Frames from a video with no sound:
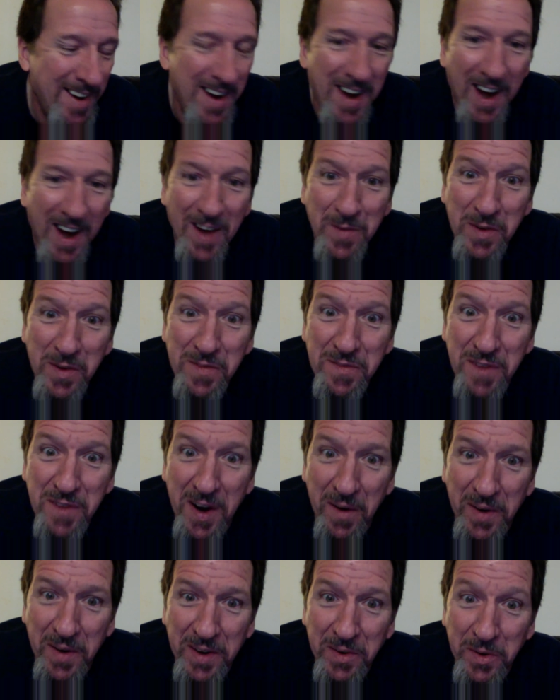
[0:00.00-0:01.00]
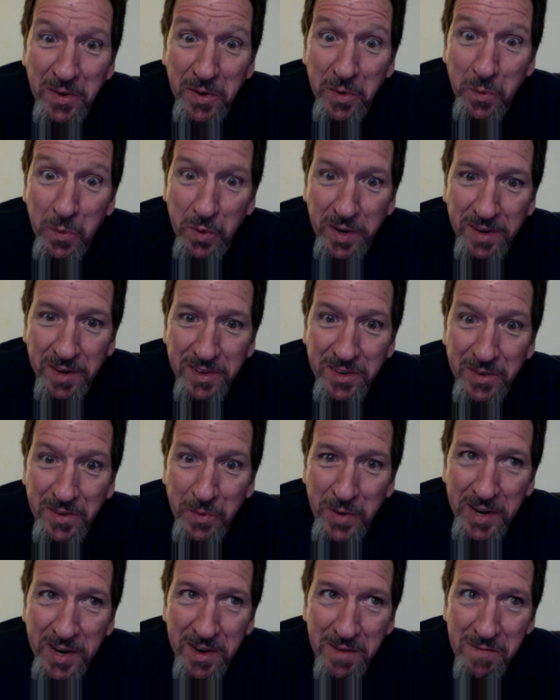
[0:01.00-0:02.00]
I'm a very good realtor.
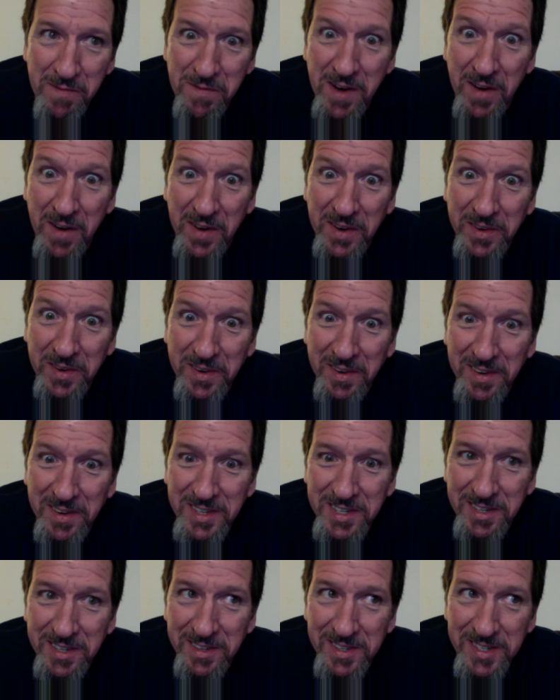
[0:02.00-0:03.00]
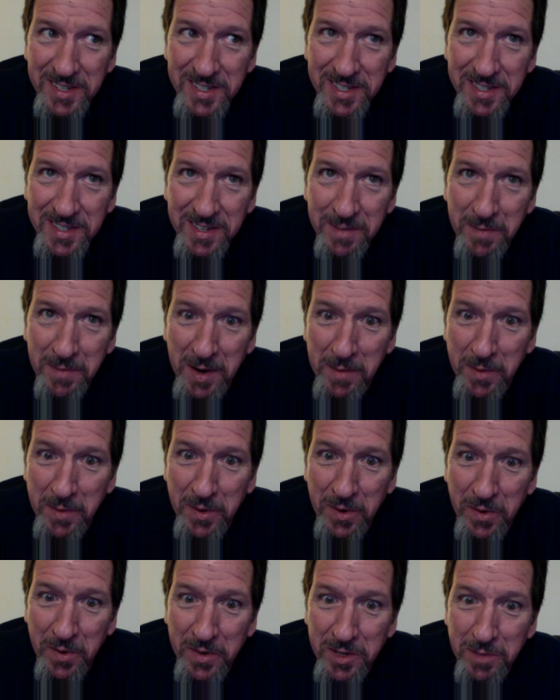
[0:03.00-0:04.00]
We are very good listers in my
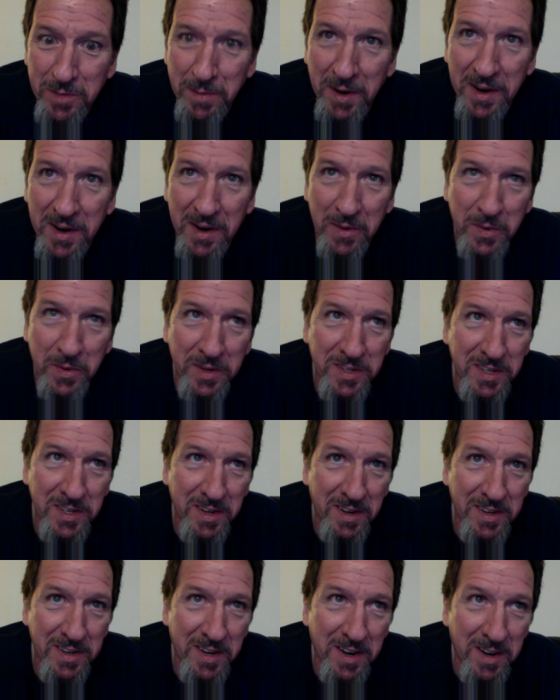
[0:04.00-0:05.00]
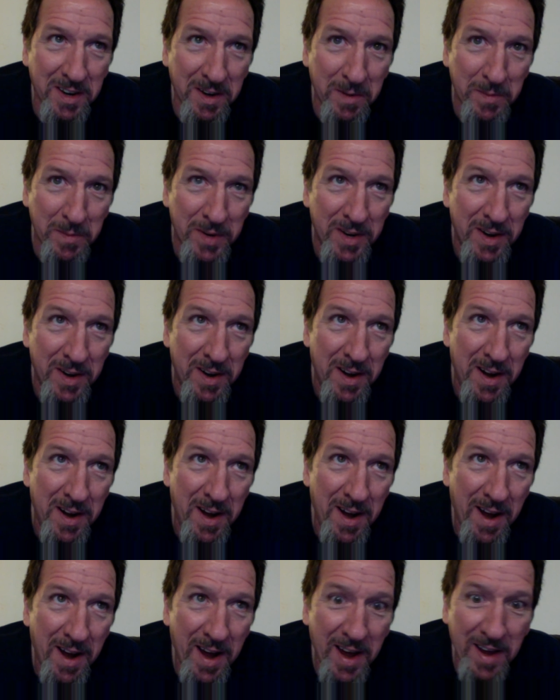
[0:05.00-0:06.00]
brokerage, bloodhoundrealty.com.
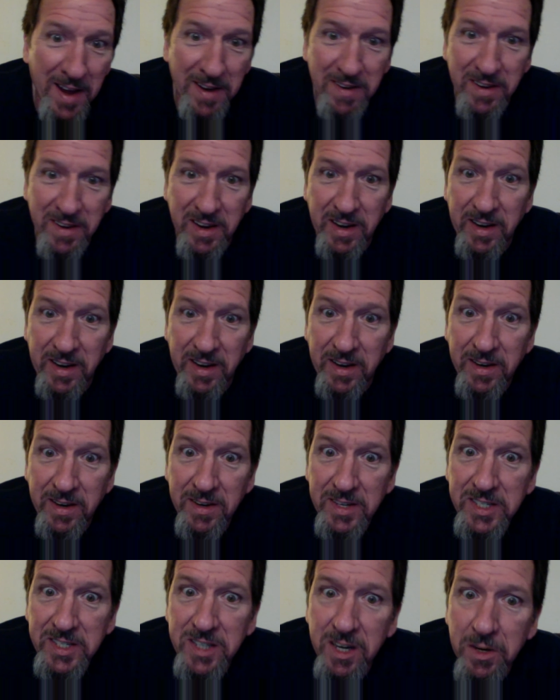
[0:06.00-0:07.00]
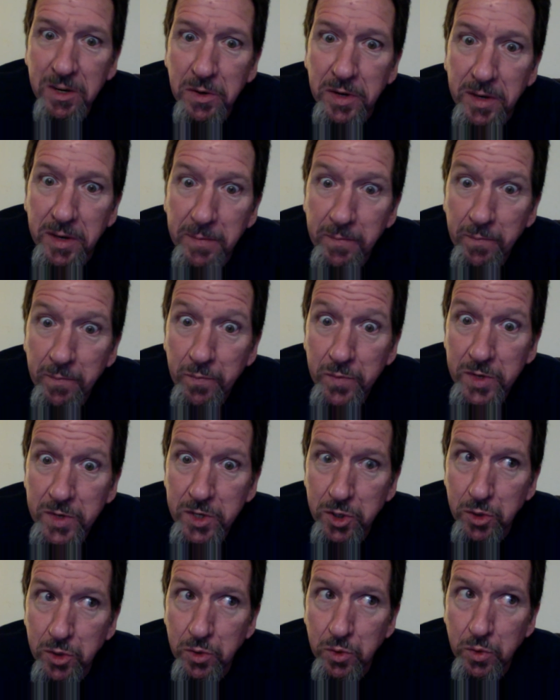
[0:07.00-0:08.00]
And the secret
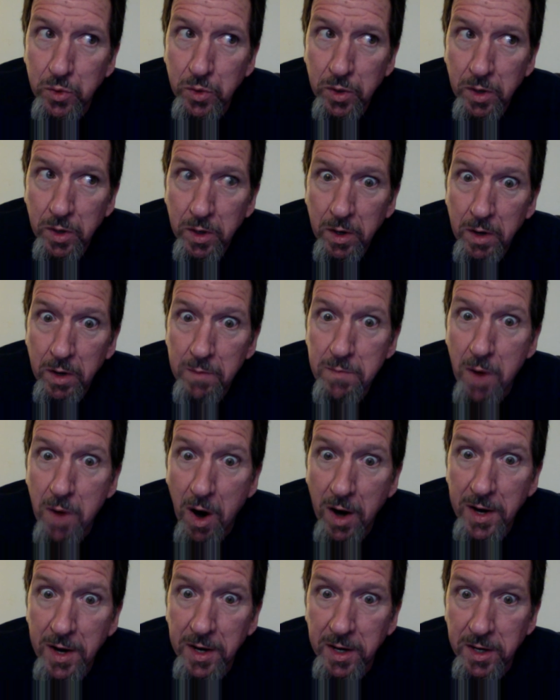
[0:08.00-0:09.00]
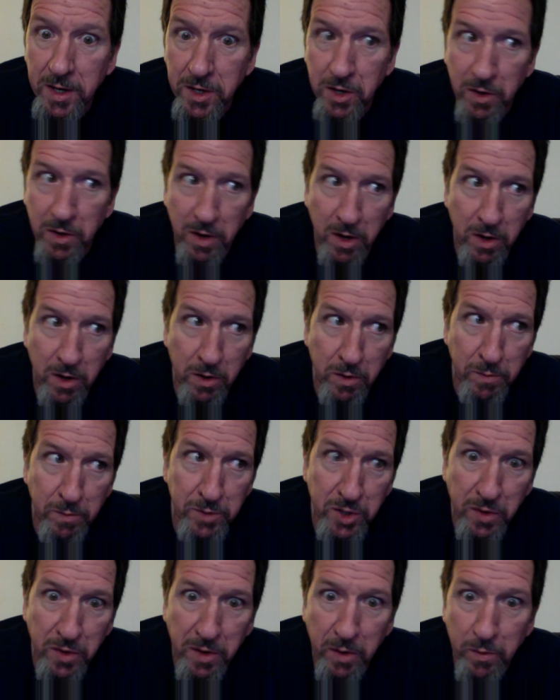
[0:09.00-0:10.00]
to marketing your home
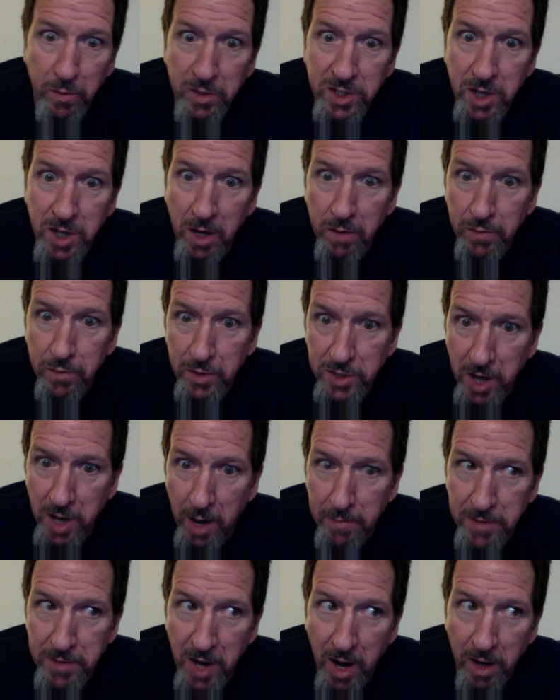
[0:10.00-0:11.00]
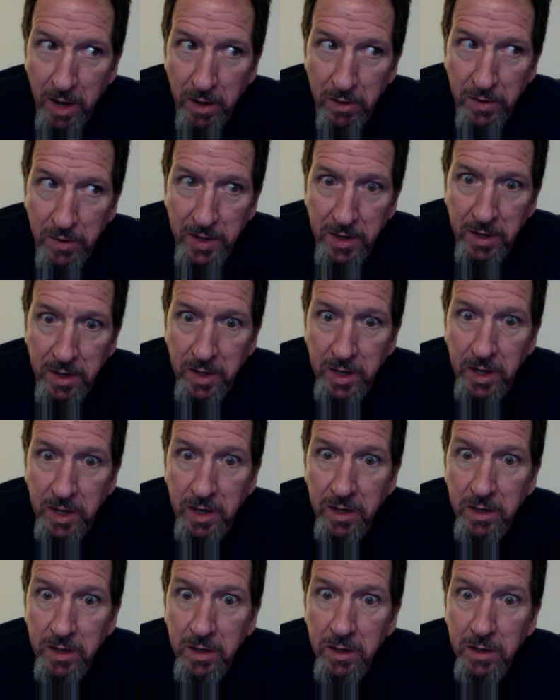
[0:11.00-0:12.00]
so that it will sell for top dollar in
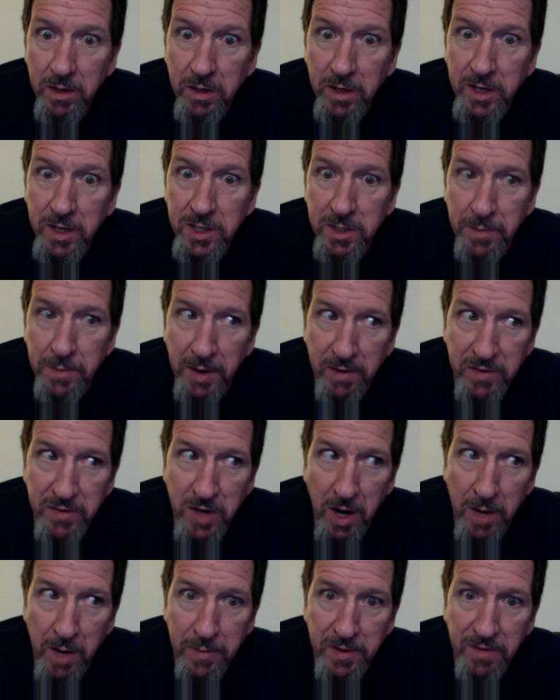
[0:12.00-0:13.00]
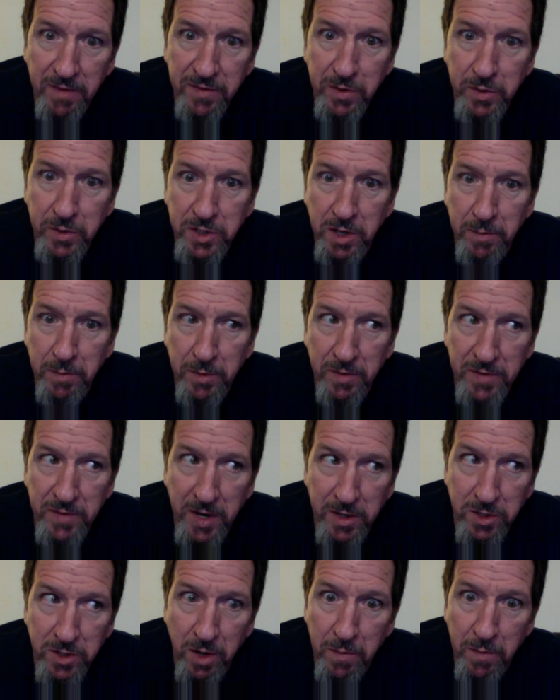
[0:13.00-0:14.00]
the least amount of time, in the fewest number of
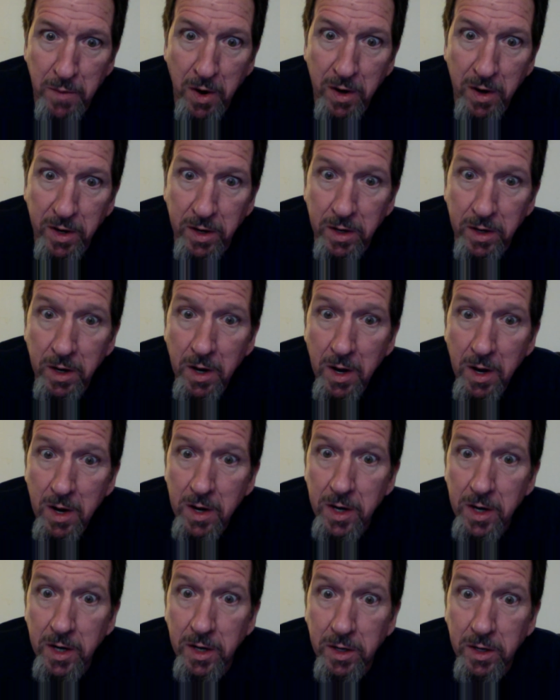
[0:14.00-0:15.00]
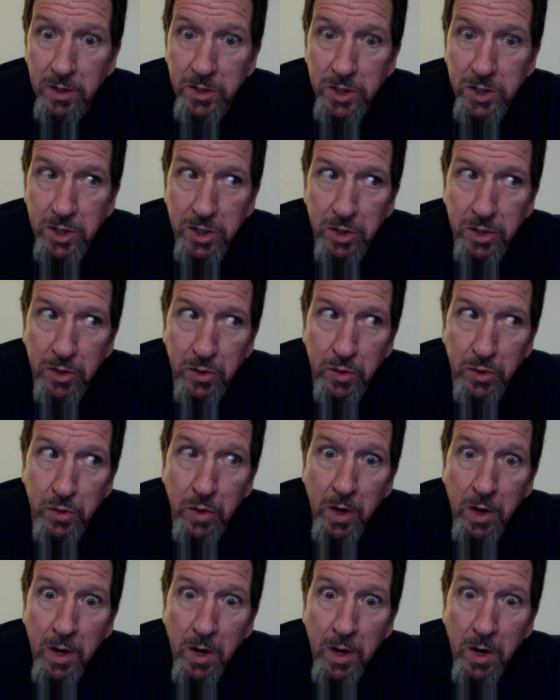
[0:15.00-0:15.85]
days on market, is to